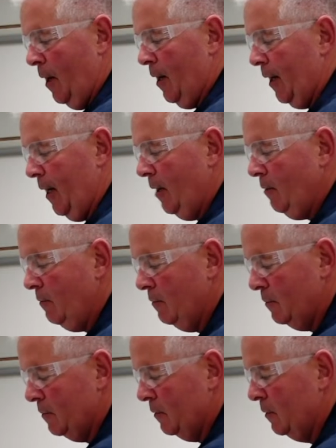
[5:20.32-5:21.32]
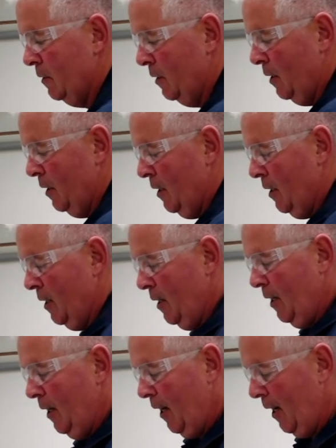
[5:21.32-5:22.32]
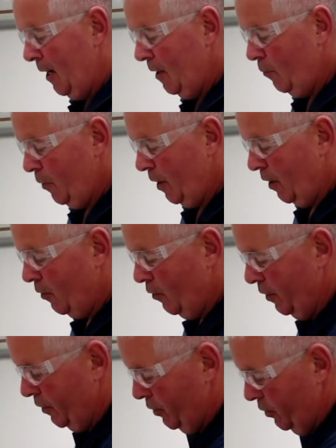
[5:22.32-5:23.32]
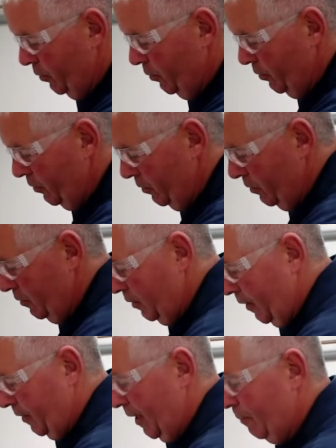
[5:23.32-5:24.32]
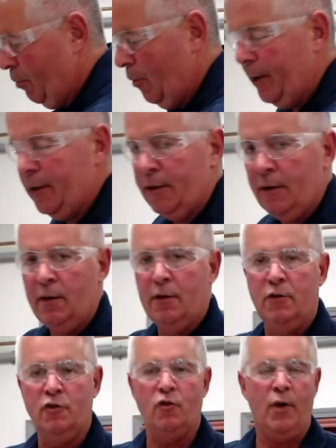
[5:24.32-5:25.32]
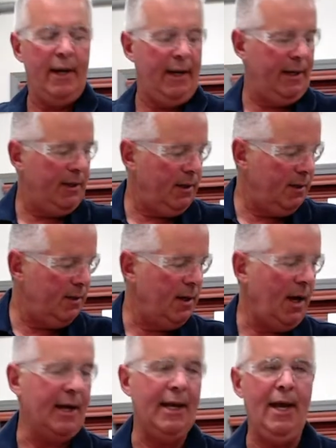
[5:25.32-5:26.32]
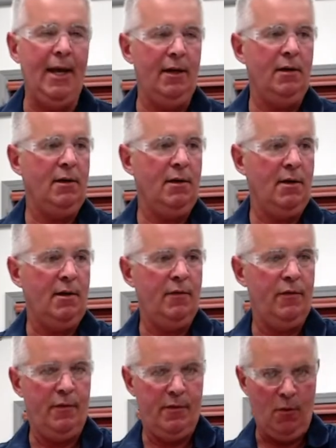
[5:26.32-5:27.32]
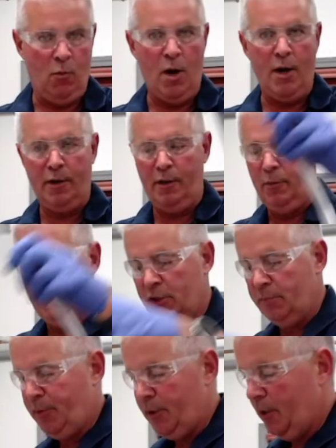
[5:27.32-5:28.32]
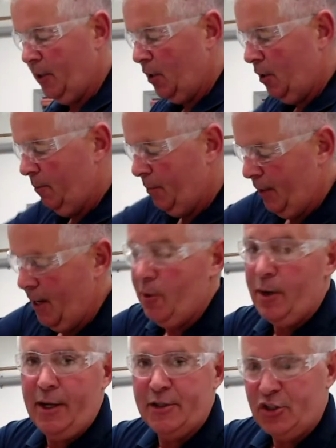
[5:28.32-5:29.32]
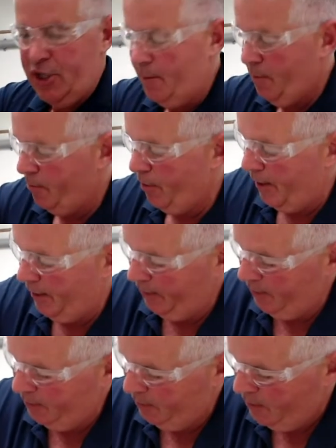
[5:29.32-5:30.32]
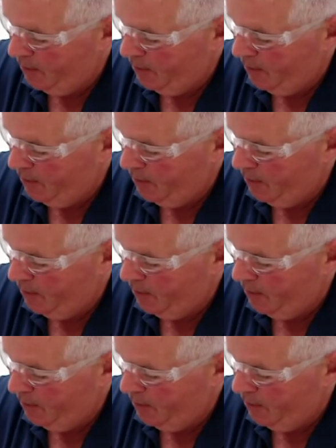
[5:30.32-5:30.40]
again, and we are going to, at that point, drain again the water that we just put in there, but now it has chamber bright in it.